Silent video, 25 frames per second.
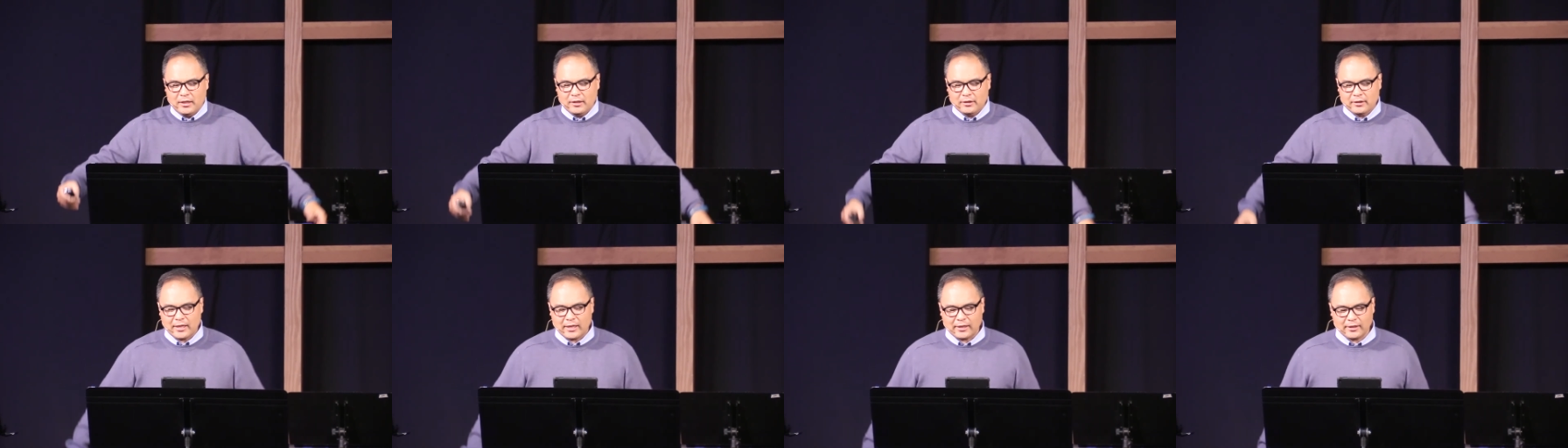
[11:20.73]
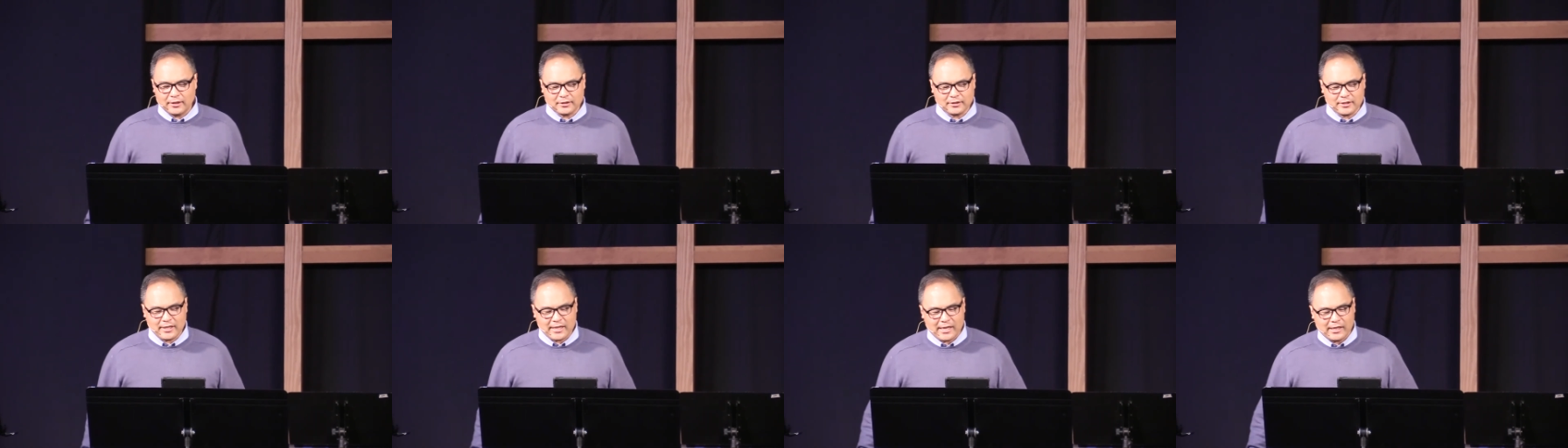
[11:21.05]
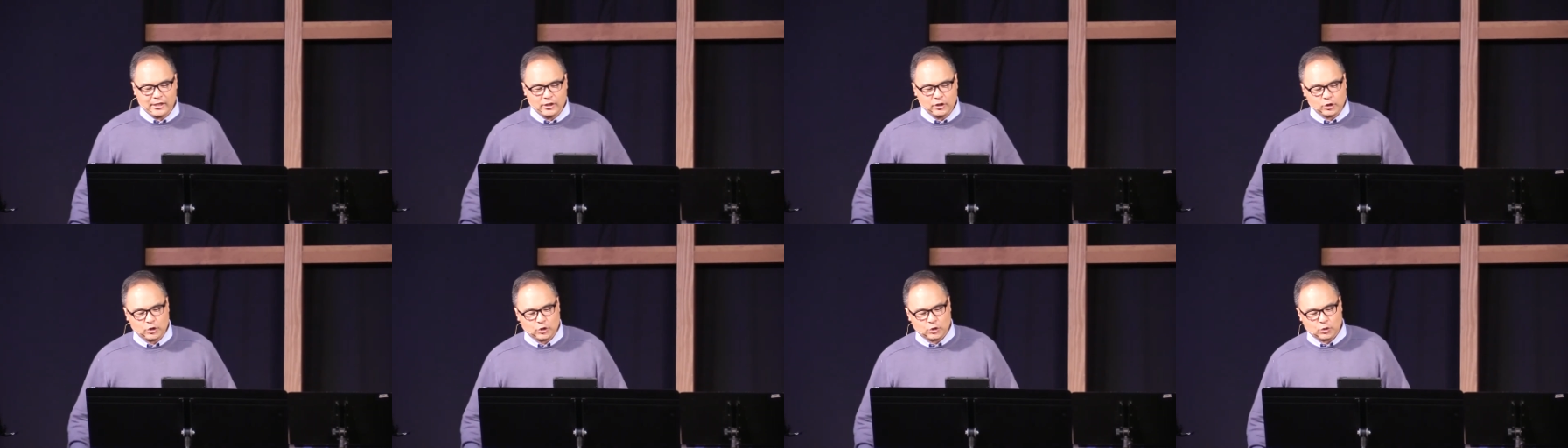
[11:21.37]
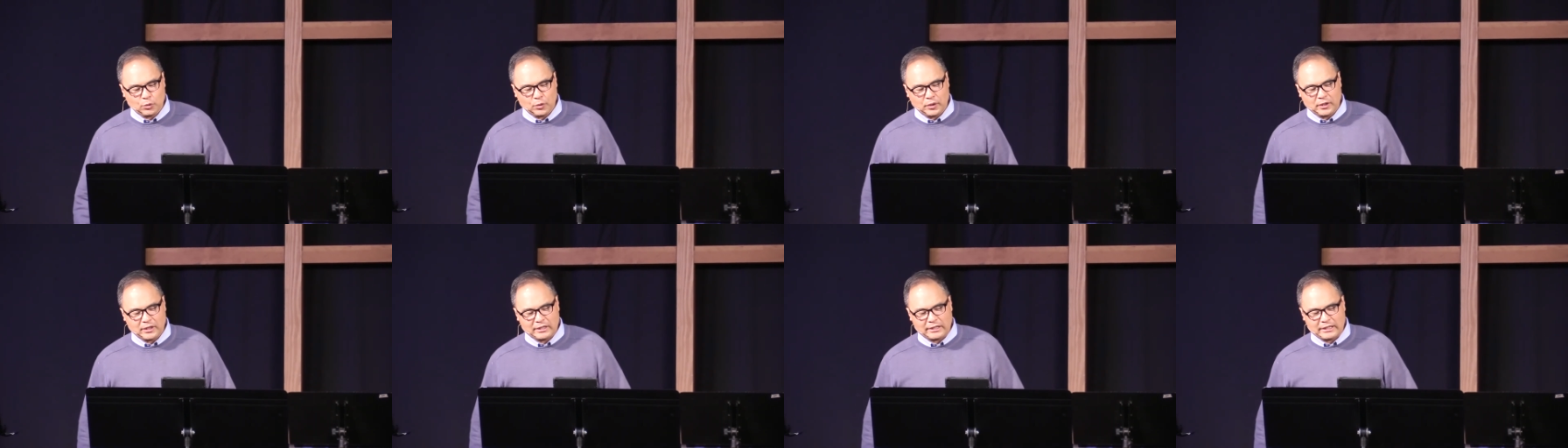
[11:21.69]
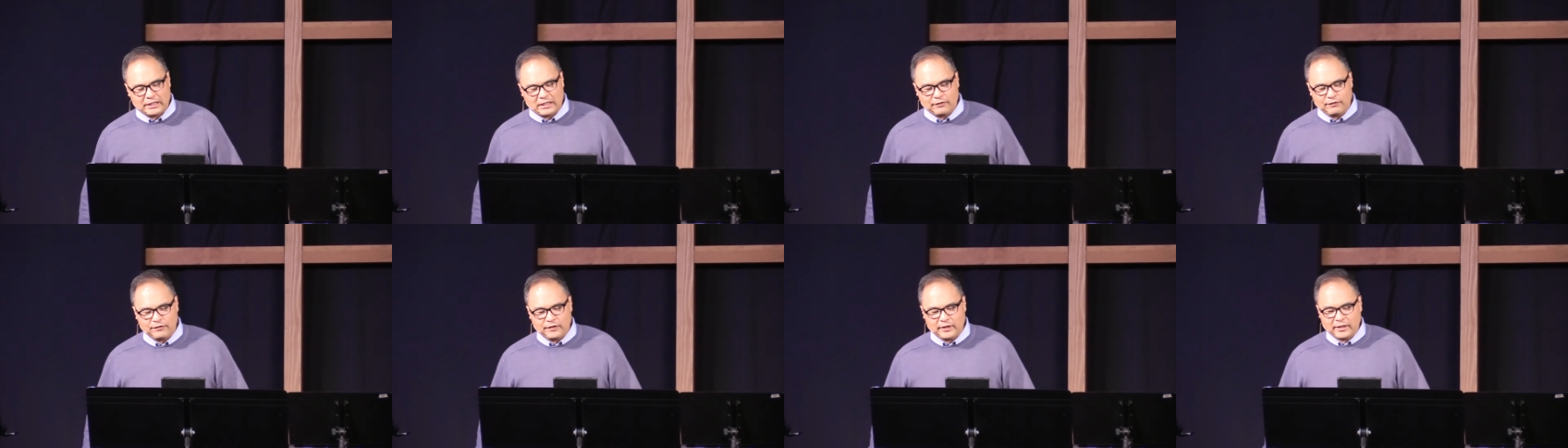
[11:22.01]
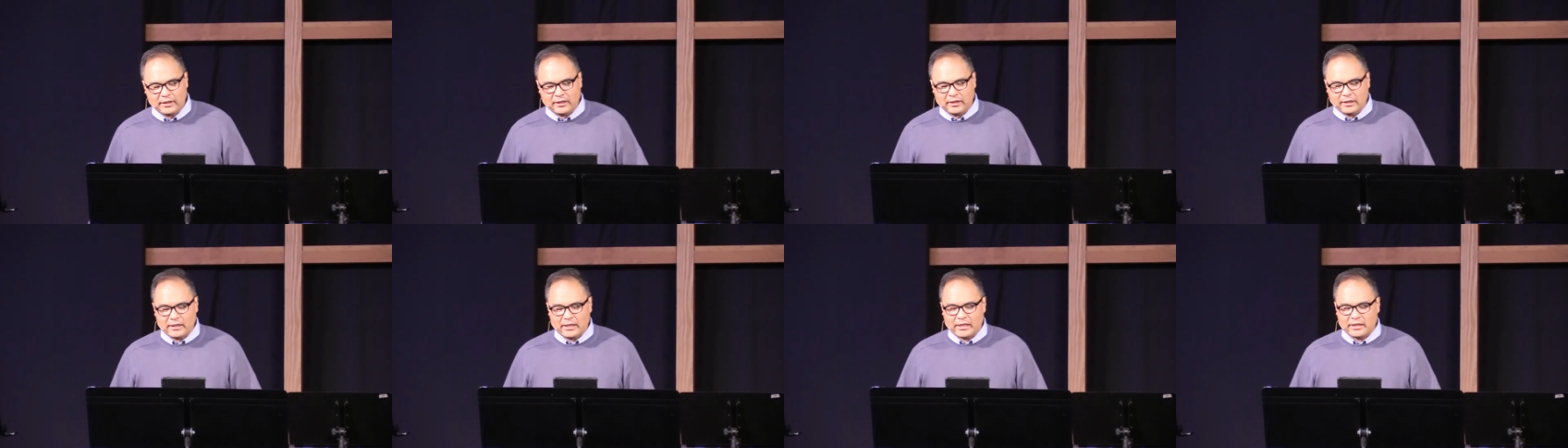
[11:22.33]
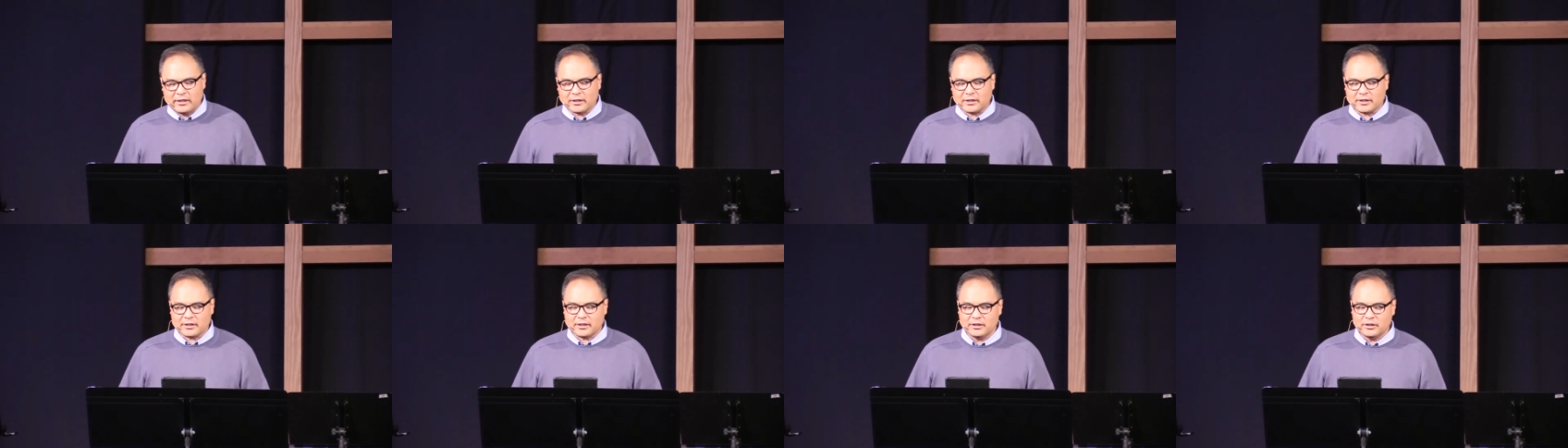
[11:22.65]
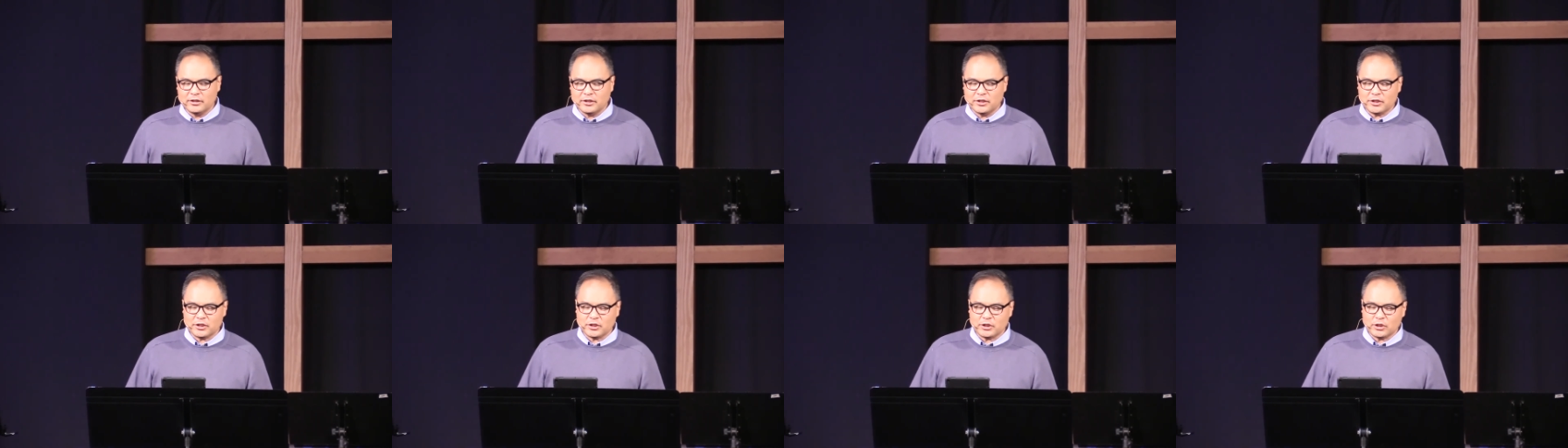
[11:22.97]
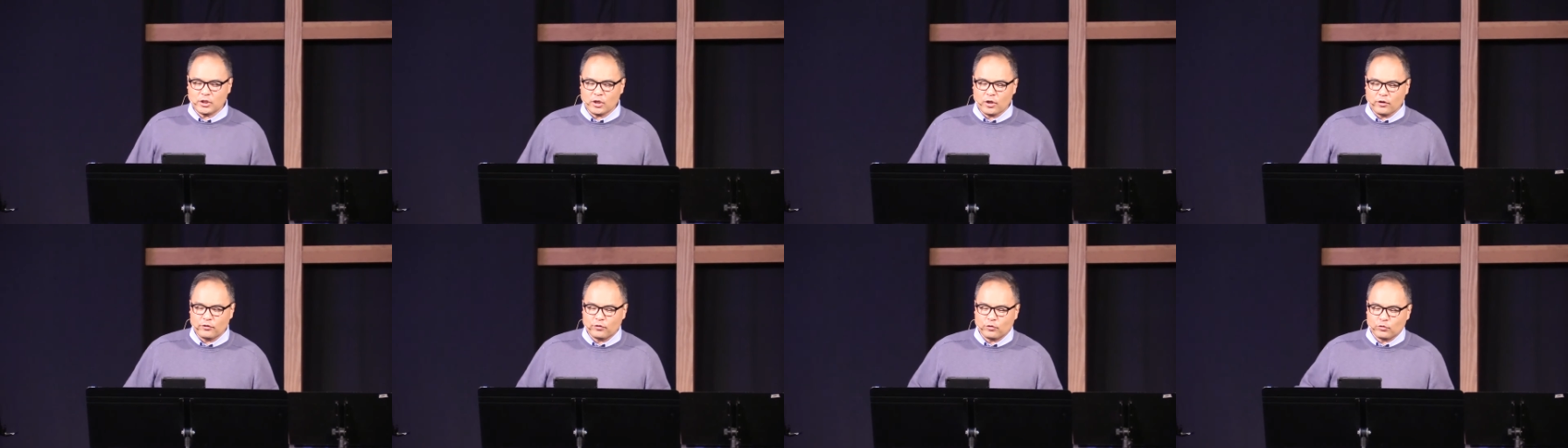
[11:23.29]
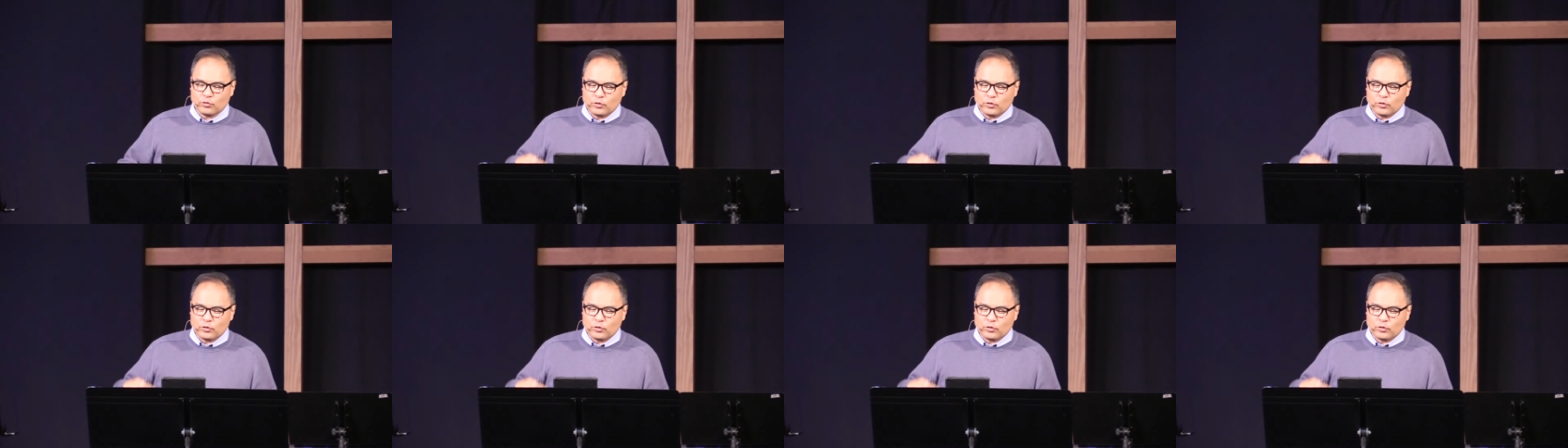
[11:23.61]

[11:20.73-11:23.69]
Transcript: that is, they enjoin living in a condition of